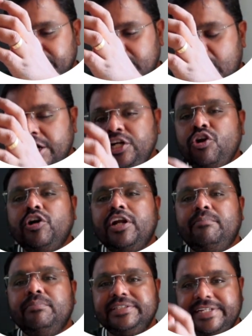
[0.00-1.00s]
unknown
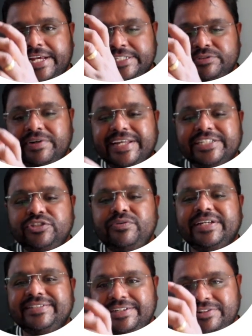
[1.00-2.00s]
numbers x1, x2,
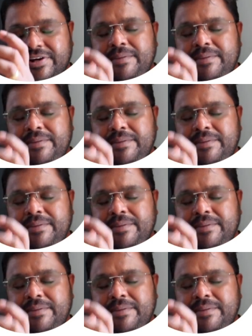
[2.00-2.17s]
etc.